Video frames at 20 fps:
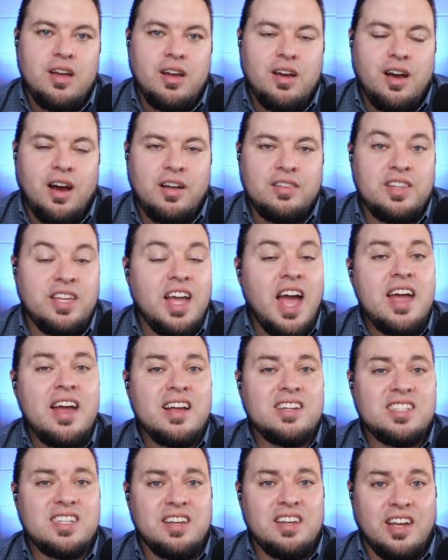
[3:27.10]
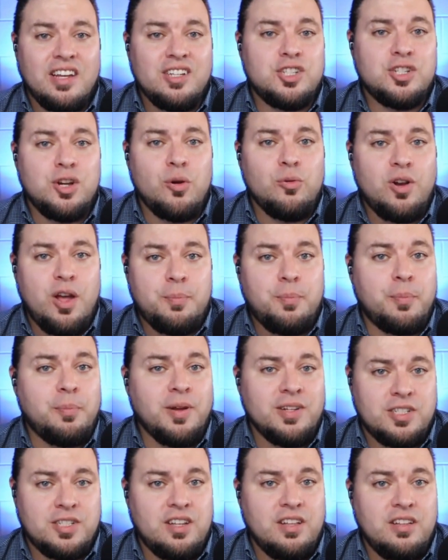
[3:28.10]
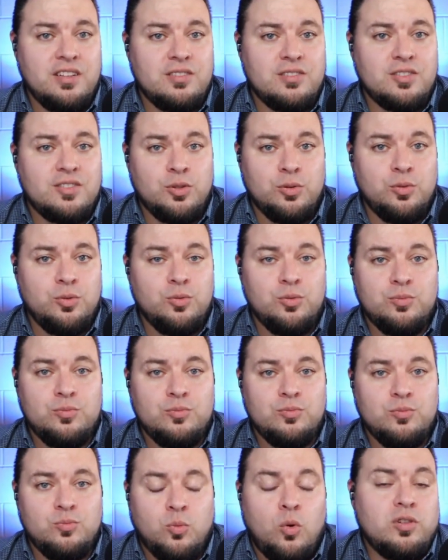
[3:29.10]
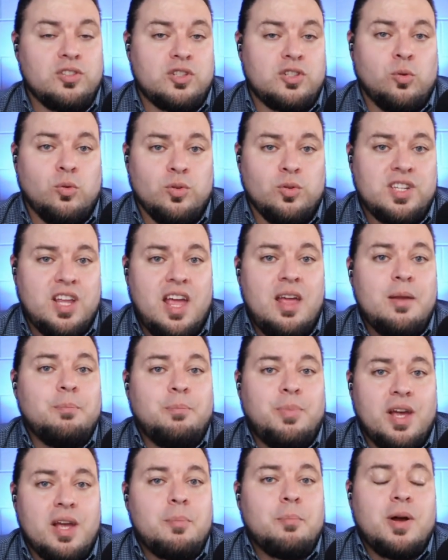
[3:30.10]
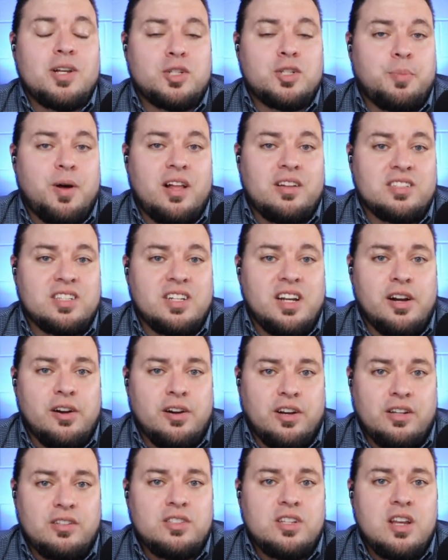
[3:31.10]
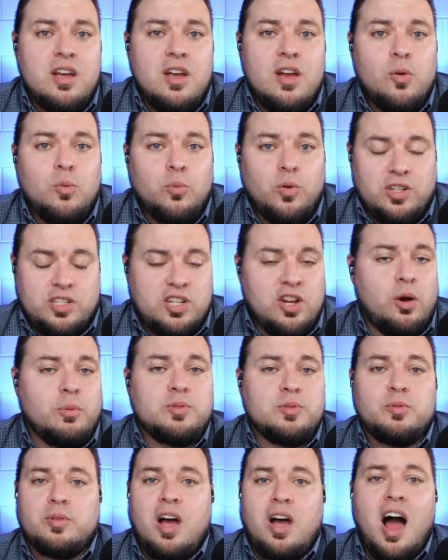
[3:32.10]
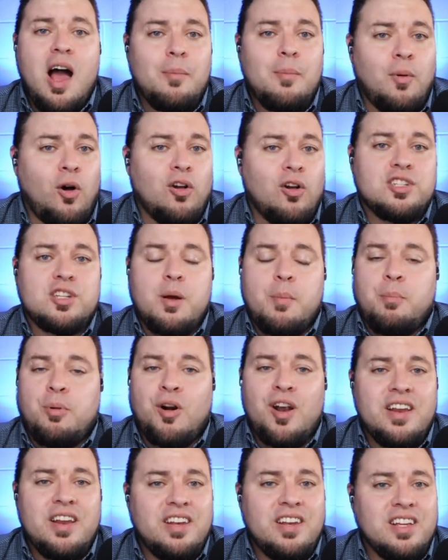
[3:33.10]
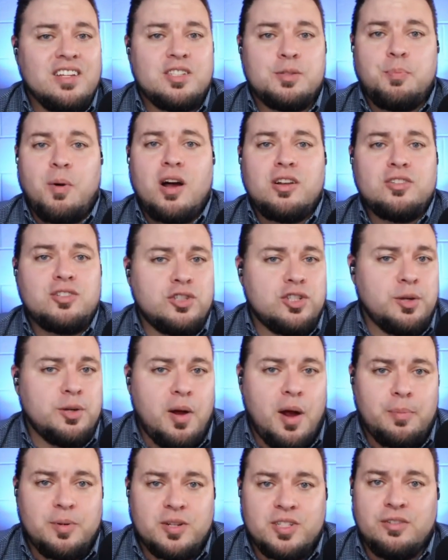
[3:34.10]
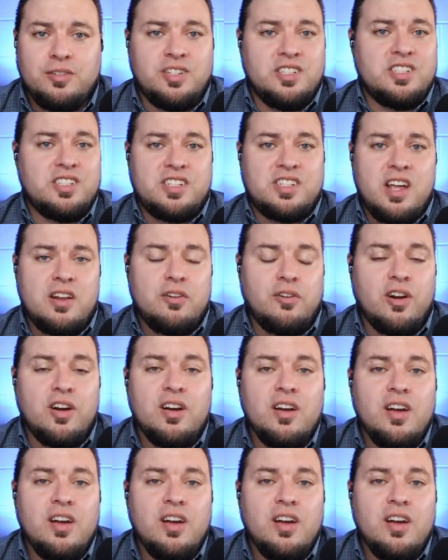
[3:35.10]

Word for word: Uh, the AAC has shown a propensity to want schools in big metropolitan areas, which helps with eyeballs, branding, sponsorship opportunities, etc.